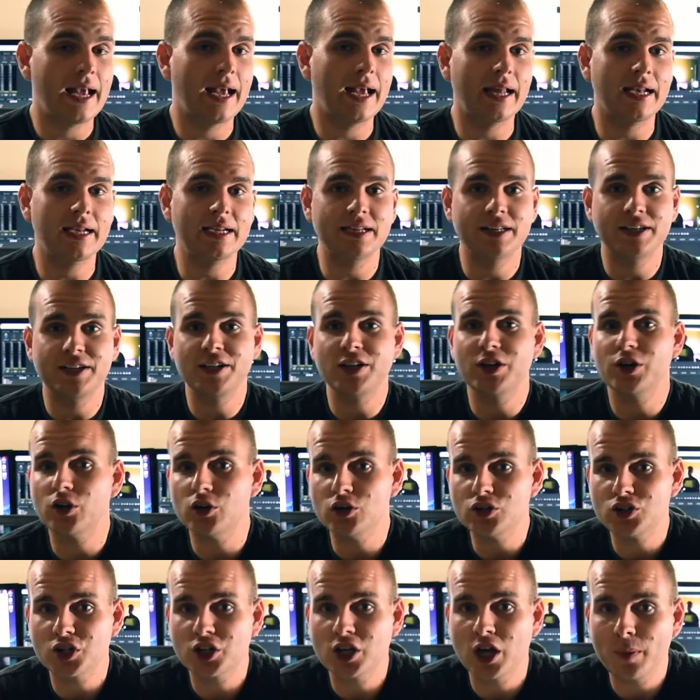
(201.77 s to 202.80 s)
And
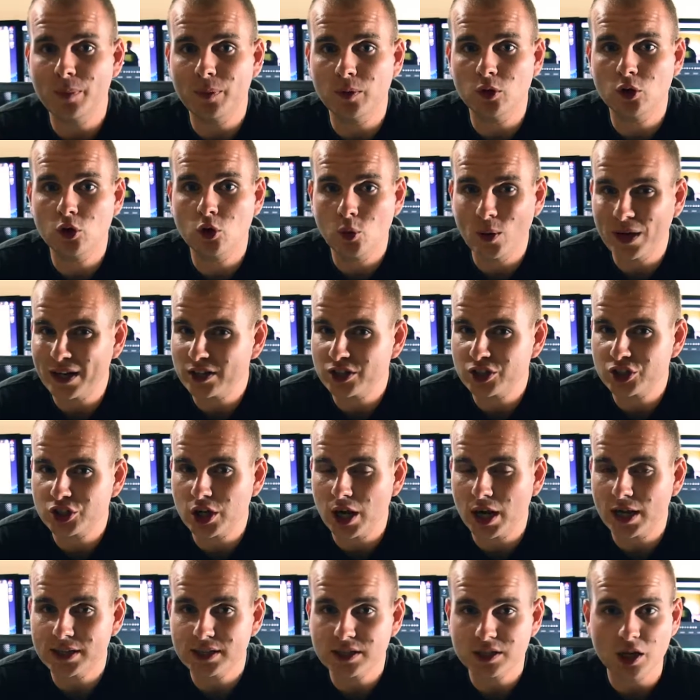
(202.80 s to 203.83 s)
here's a couple quick
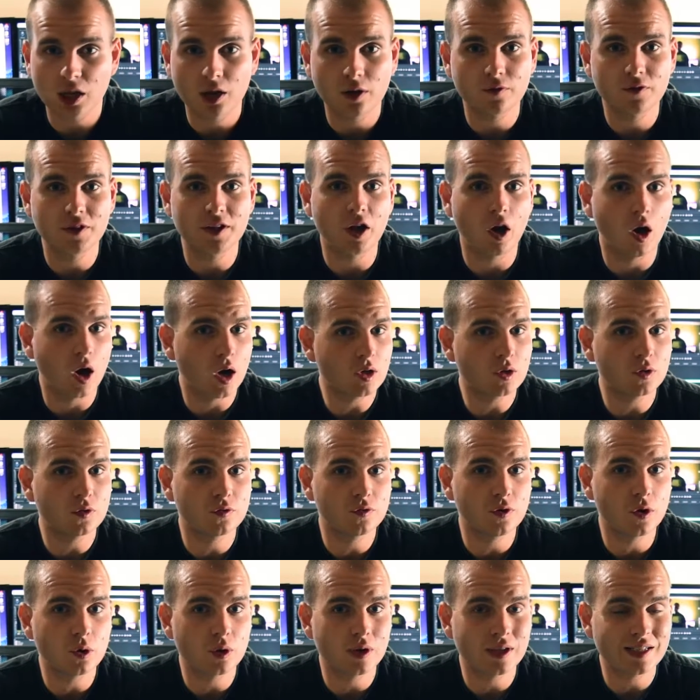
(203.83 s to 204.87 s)
shots of the
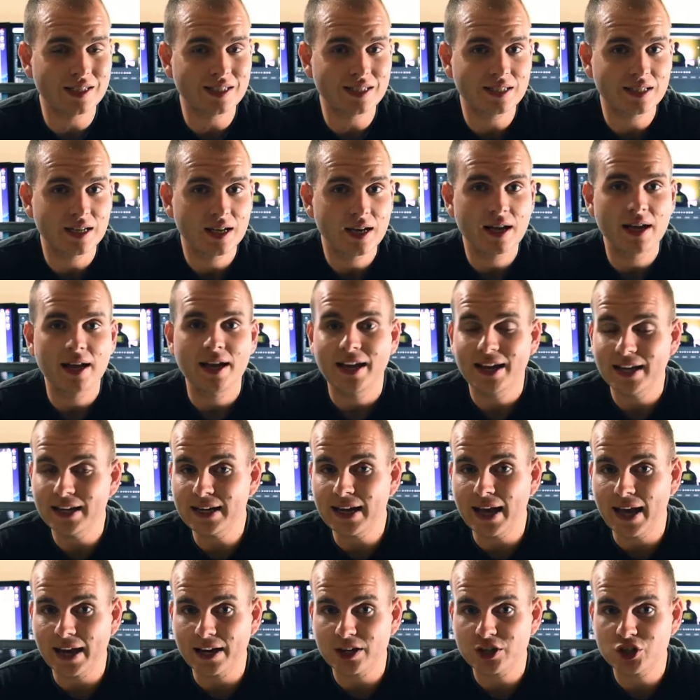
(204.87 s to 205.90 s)
autofocus in
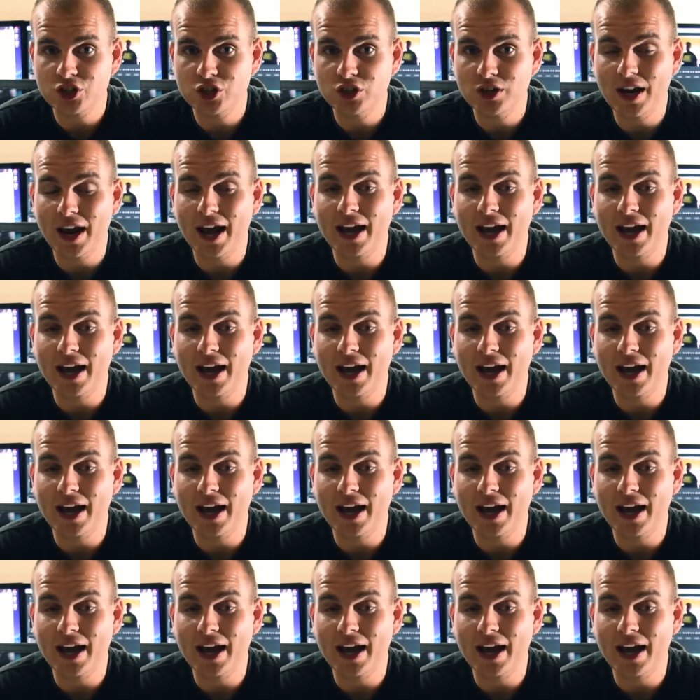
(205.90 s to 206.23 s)
action,